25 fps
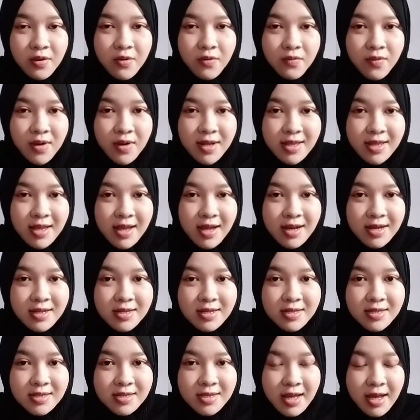What are the
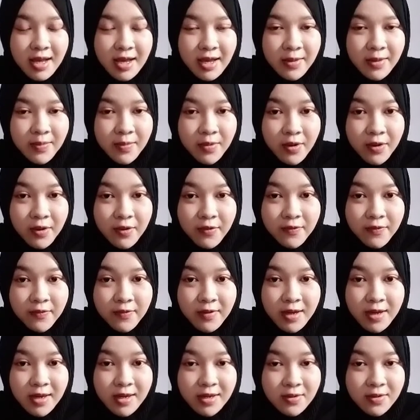type of
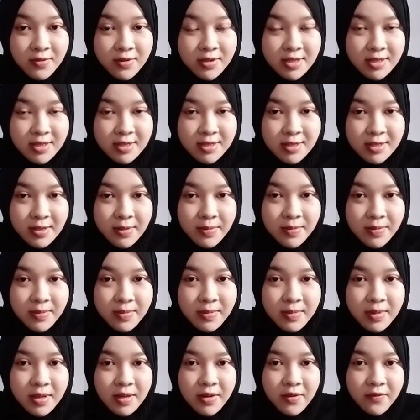ecosystem?
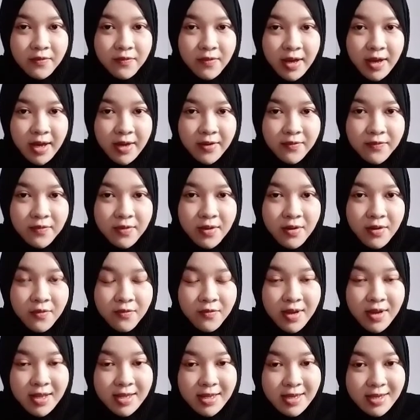5.
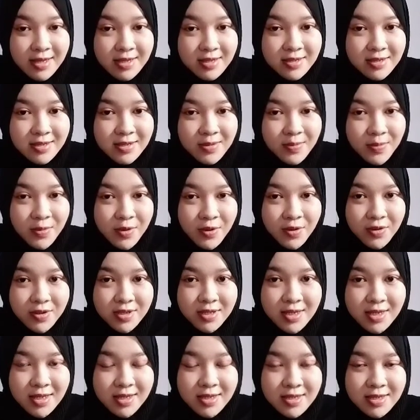What is
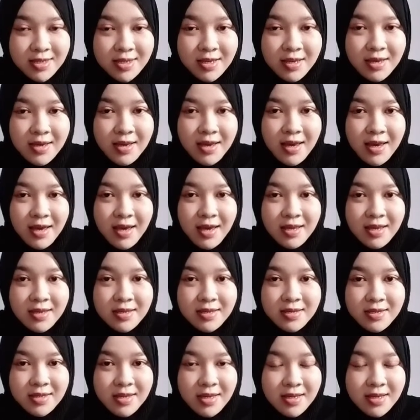symbiosis? And
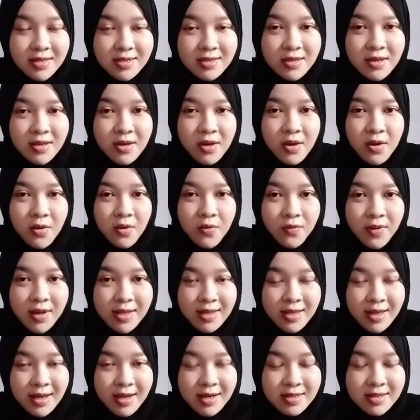6. What
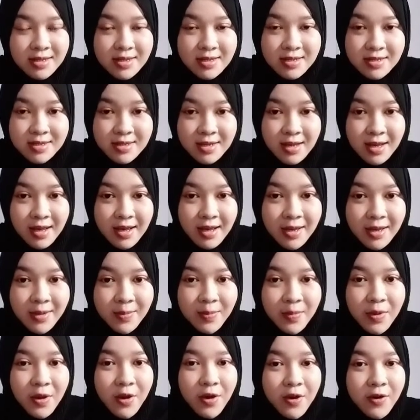are the type
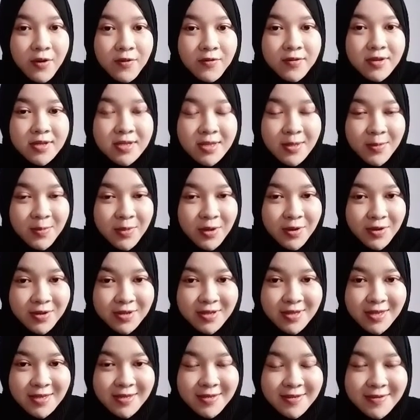of
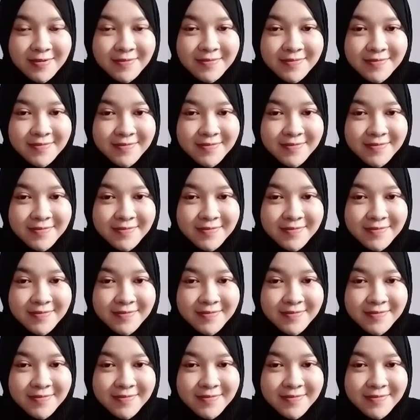symbiosis?